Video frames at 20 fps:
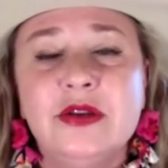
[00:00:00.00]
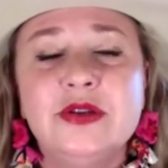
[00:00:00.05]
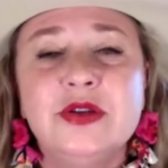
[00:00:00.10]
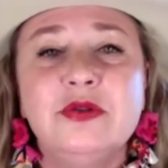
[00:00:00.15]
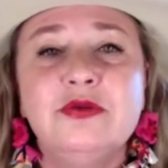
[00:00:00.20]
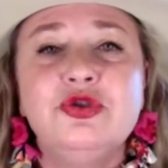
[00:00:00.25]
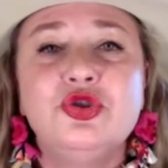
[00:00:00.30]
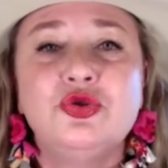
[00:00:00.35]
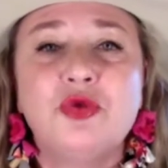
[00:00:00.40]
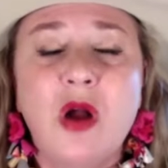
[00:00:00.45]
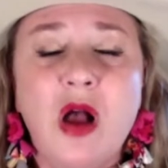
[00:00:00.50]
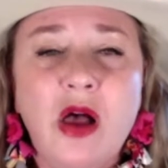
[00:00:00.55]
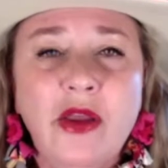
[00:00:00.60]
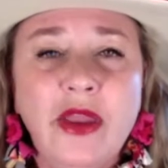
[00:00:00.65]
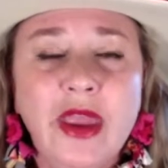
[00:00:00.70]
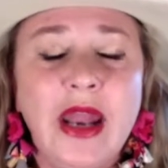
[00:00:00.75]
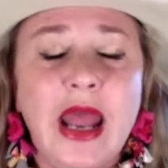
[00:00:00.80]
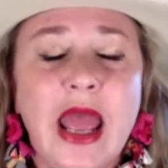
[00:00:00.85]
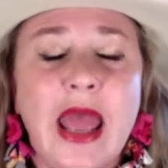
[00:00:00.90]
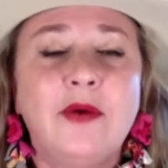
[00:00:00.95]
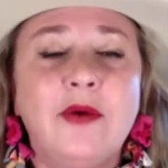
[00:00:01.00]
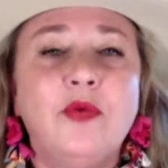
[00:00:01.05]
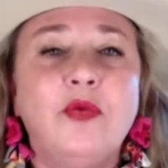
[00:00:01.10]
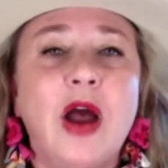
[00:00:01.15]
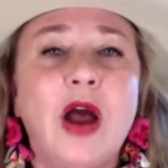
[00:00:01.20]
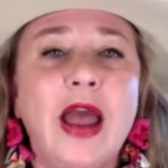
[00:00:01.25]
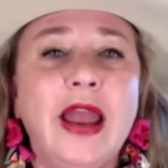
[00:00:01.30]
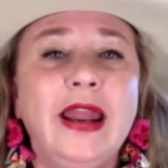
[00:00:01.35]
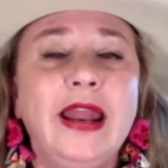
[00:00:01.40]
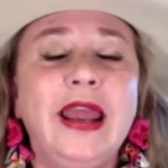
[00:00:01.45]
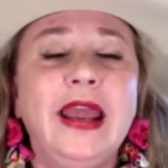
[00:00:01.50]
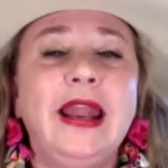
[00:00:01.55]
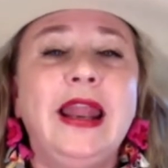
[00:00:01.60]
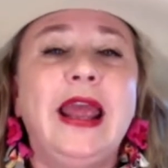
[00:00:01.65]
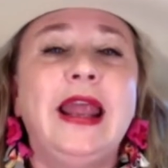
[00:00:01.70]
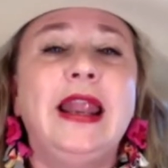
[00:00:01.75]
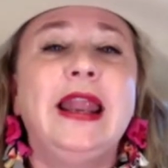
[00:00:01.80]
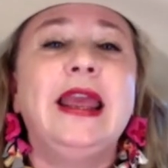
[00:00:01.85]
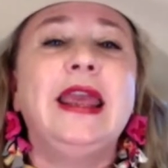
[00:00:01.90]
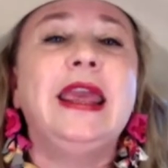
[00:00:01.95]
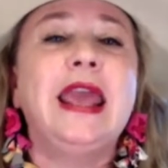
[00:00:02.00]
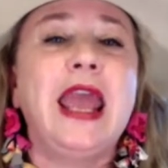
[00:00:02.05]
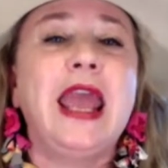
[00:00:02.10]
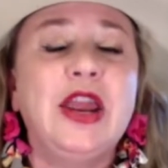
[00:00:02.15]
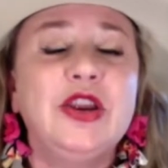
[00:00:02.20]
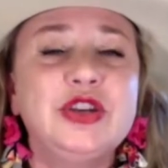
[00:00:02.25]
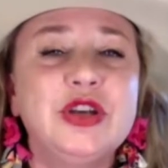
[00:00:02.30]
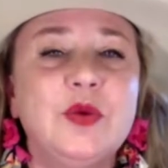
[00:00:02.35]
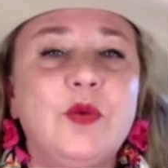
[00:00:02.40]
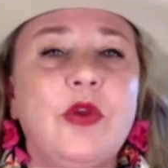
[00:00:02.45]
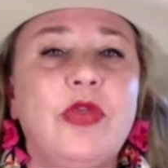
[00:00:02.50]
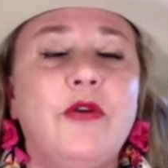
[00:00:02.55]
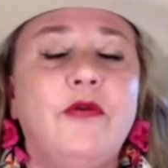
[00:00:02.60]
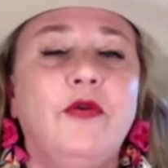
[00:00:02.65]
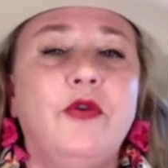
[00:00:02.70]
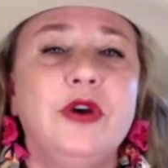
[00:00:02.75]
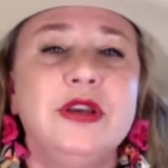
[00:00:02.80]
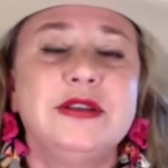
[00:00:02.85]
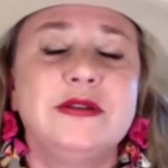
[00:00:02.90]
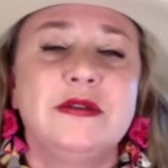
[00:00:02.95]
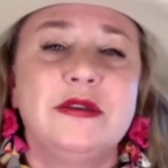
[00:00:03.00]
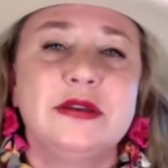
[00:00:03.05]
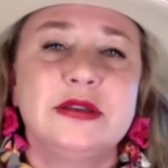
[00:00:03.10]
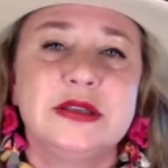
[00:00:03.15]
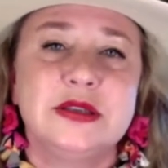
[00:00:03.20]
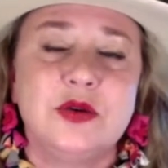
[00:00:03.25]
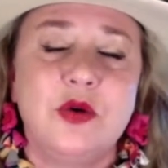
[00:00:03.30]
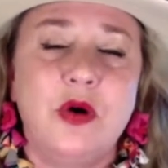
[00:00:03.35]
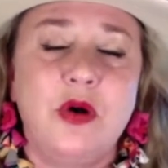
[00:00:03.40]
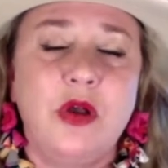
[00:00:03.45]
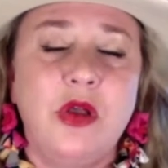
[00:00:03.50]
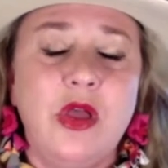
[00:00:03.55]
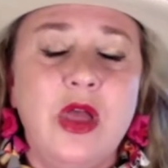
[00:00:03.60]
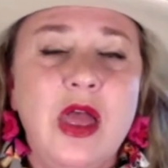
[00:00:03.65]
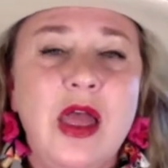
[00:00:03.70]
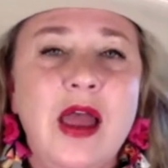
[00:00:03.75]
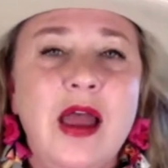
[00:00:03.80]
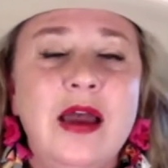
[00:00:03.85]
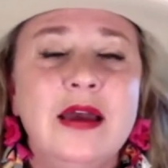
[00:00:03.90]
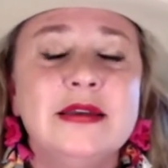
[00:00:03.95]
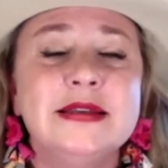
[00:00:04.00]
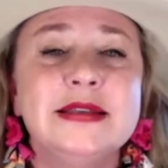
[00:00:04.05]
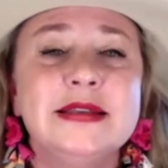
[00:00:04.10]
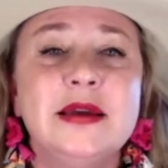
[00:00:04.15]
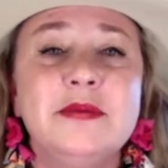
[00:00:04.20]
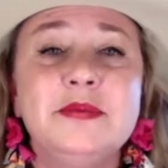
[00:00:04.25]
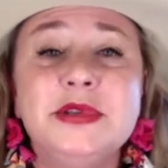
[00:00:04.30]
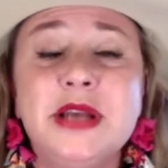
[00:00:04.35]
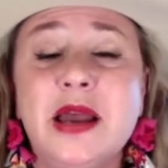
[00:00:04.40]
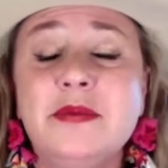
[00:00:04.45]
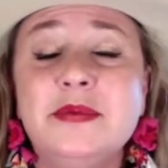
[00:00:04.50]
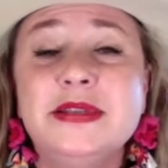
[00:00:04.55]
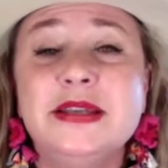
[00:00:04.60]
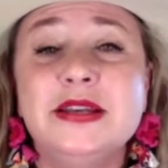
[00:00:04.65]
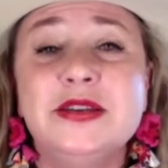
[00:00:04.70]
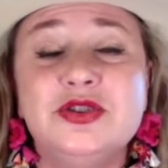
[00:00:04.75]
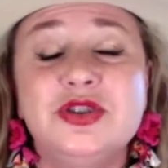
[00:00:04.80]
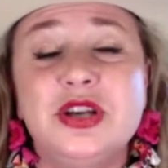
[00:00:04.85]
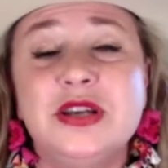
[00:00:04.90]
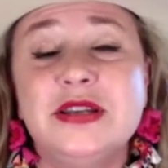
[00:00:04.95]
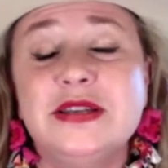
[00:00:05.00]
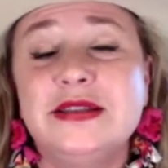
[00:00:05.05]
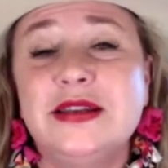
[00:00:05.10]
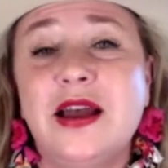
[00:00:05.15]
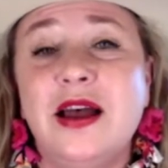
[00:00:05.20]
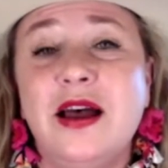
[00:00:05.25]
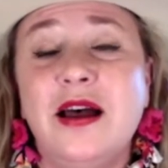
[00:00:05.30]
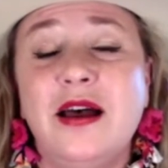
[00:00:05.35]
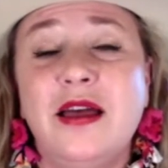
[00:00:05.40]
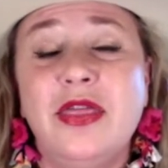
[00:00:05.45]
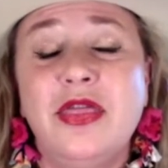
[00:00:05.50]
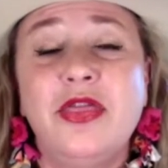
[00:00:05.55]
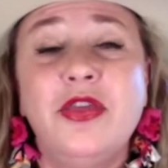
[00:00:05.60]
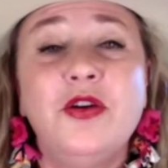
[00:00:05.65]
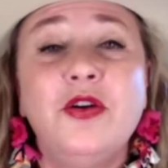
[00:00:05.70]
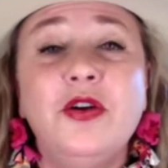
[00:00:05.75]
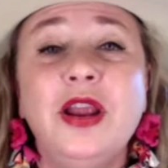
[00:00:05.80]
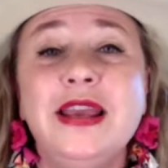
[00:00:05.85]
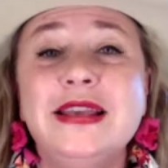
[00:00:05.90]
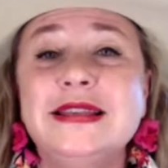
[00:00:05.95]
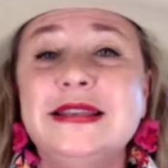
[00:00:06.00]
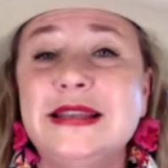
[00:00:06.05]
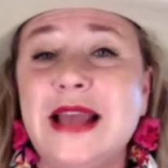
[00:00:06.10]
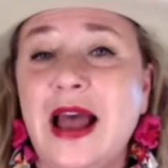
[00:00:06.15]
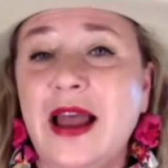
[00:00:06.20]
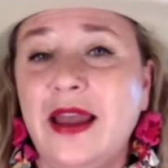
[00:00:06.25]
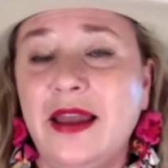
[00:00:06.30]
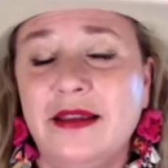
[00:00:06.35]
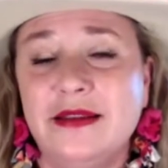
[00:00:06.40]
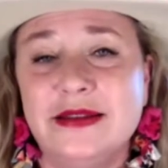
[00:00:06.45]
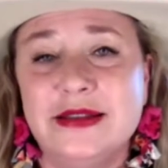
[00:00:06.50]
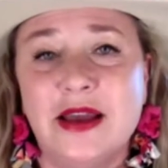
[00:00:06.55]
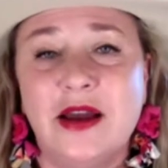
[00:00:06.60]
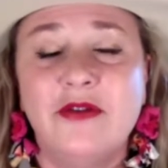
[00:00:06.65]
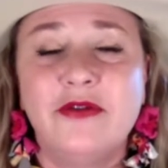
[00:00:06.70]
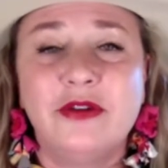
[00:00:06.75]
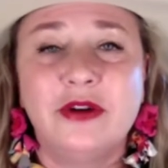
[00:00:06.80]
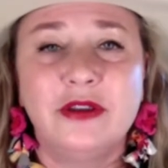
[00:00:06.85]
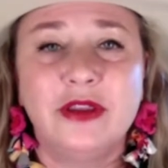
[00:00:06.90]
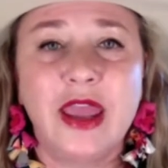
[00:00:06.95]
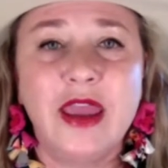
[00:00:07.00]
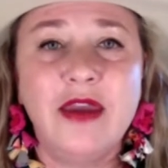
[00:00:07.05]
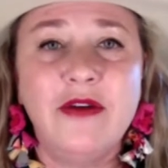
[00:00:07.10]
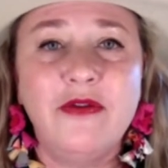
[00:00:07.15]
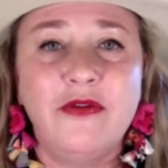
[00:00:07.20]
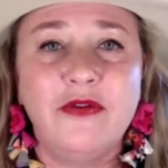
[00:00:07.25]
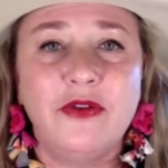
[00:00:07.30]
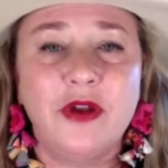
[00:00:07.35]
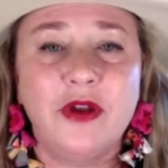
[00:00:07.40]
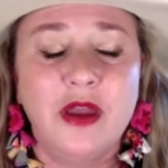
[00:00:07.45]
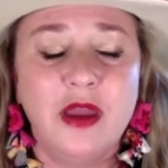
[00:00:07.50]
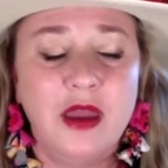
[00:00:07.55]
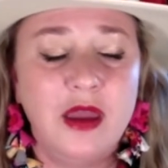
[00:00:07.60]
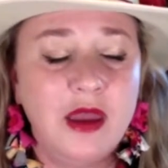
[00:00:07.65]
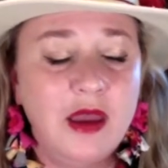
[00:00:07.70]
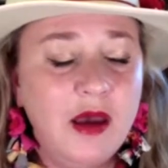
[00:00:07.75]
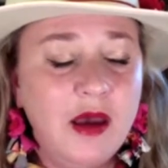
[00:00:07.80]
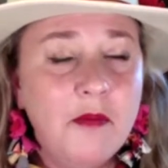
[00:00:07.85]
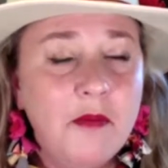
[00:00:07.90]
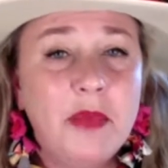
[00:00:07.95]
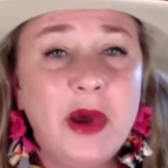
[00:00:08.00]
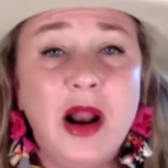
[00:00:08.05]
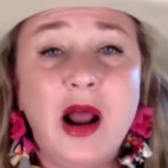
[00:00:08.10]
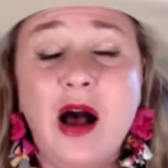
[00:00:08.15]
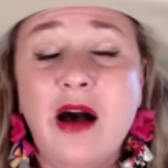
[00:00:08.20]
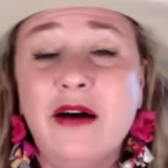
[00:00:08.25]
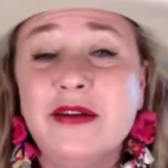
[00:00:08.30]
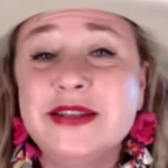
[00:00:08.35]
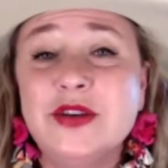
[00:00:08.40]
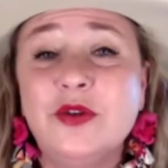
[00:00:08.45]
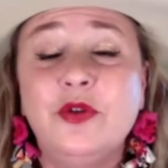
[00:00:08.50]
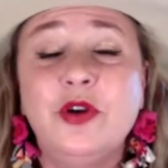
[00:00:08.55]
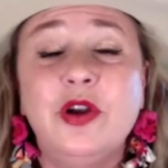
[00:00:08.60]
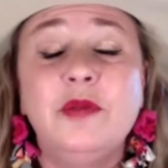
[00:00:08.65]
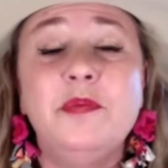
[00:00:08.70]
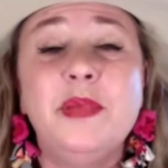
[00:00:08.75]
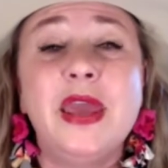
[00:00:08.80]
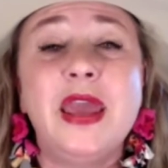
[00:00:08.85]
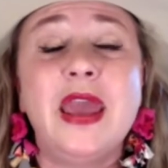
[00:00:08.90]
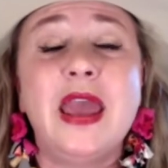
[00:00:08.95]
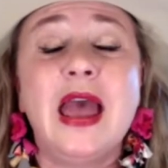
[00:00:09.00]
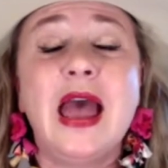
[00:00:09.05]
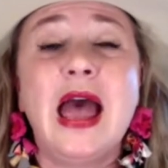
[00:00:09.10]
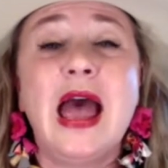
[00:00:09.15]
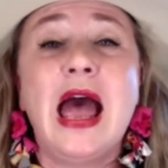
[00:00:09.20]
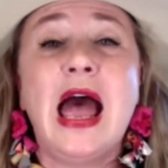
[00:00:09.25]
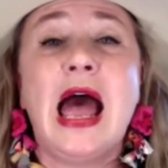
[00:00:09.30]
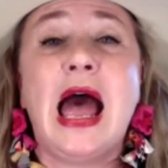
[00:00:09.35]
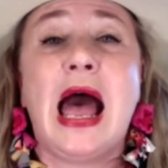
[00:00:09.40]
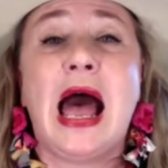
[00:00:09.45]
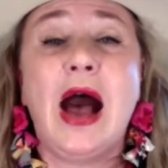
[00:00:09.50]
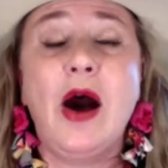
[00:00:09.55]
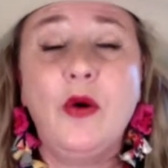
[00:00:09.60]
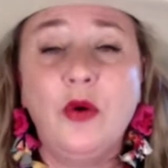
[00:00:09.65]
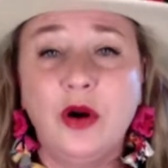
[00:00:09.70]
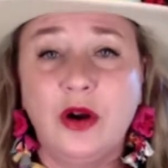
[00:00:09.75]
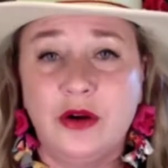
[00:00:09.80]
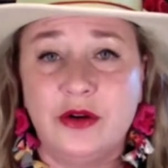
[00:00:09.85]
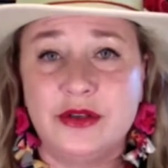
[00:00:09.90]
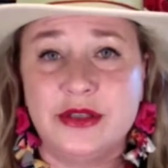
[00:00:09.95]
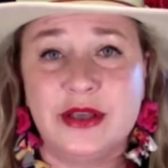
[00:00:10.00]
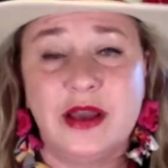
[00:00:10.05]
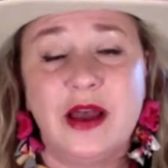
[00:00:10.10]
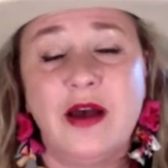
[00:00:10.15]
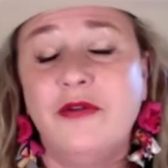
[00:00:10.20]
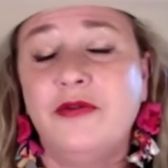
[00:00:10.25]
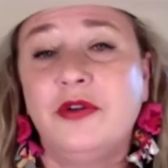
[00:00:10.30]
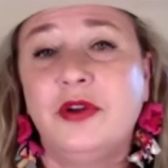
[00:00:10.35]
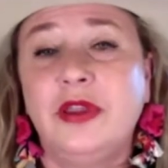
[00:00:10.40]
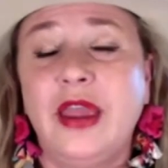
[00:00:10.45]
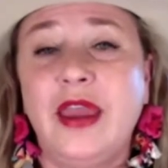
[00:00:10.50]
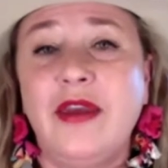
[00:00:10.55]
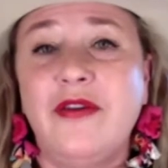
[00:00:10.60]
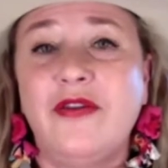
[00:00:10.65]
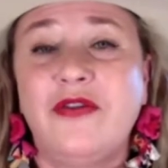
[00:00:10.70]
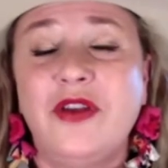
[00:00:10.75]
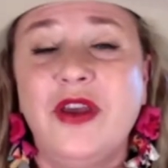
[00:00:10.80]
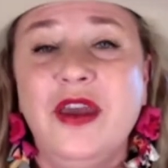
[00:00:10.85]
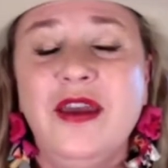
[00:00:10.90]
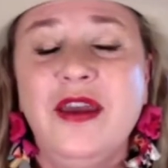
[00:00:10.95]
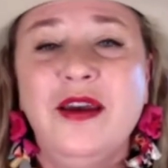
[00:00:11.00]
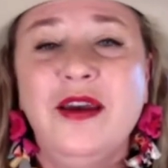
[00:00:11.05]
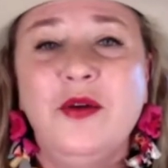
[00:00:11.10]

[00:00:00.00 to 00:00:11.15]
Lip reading: So drawing and writing and engaging with the voice of the soul sometimes is just 30 seconds of relief, but also could be hours of relief.